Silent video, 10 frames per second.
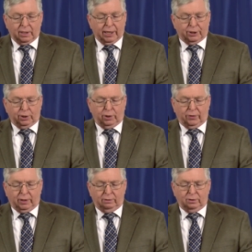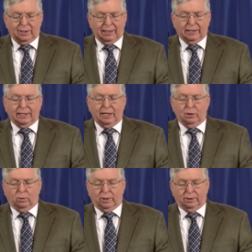I tell you then, do not let
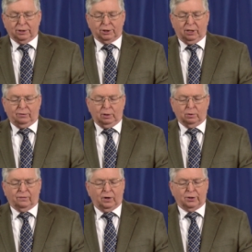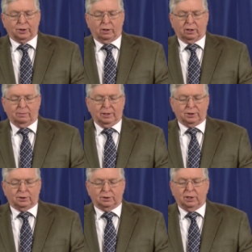anyone deceive you with false
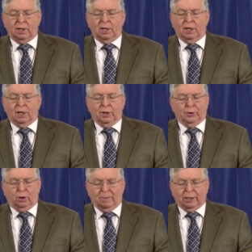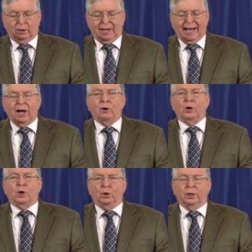arguments, no matter how
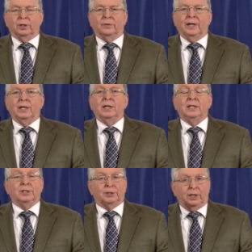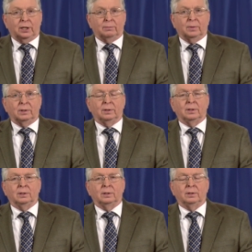good they seem
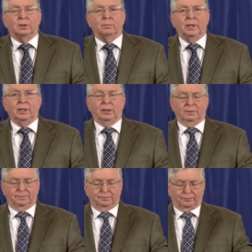to be.